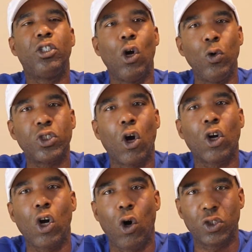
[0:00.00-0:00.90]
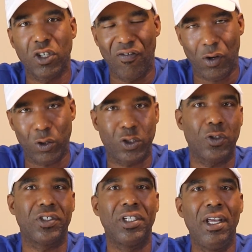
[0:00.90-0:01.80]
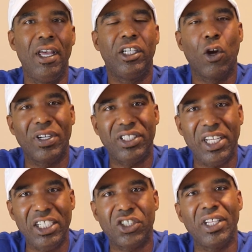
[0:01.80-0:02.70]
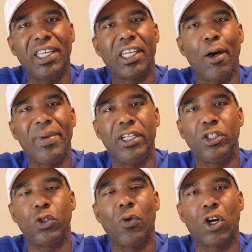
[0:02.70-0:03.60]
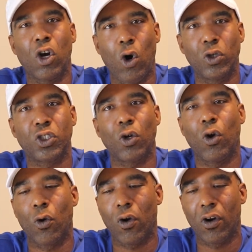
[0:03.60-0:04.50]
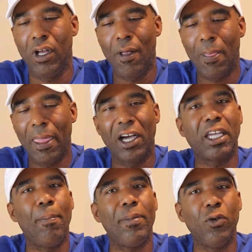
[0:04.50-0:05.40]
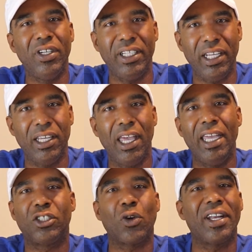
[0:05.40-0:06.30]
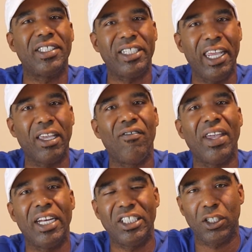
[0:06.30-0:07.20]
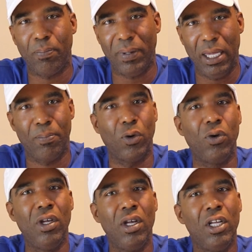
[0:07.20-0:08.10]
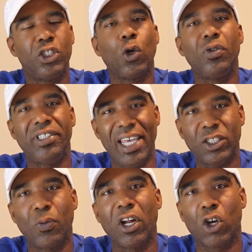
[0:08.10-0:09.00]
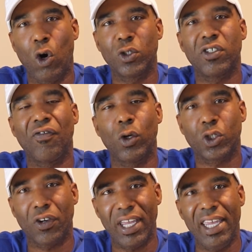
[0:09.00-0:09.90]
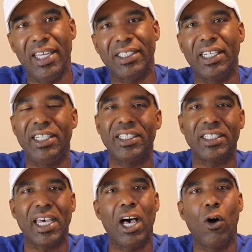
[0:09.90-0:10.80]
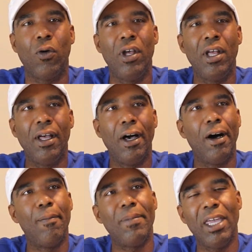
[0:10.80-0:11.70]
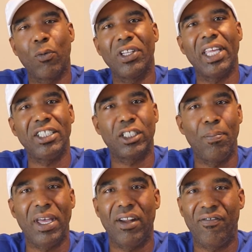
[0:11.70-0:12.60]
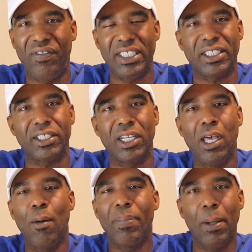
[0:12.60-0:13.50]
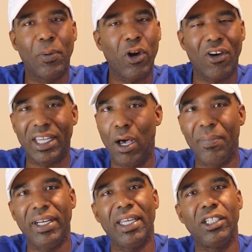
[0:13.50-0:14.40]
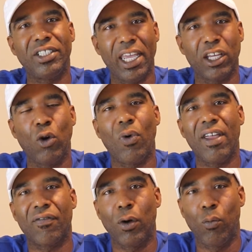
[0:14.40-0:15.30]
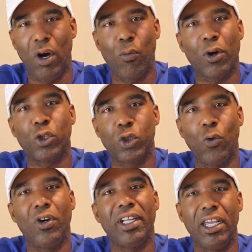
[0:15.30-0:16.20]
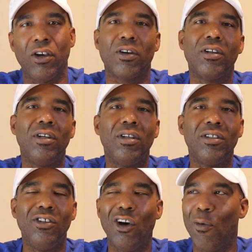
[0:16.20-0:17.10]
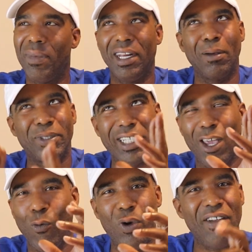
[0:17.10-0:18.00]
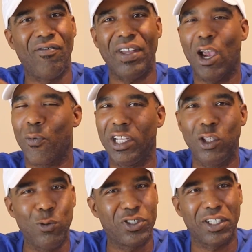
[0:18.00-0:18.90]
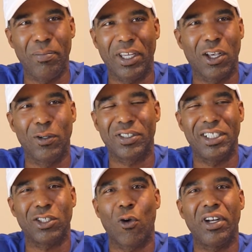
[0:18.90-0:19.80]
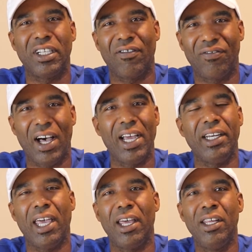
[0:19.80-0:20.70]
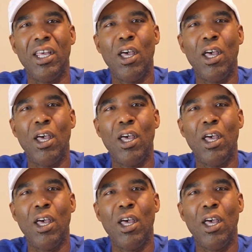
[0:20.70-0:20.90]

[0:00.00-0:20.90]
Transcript: Those are culture vultures. They're intentionally coming into a culture or a community and trying to take advantage of people. So that's what a culture vulture is, and this is how um, it relates to metaphysics. People that are coming in, taking away from what we're doing here, you know what I mean? I'm saying we very loosely because it's hard to define that.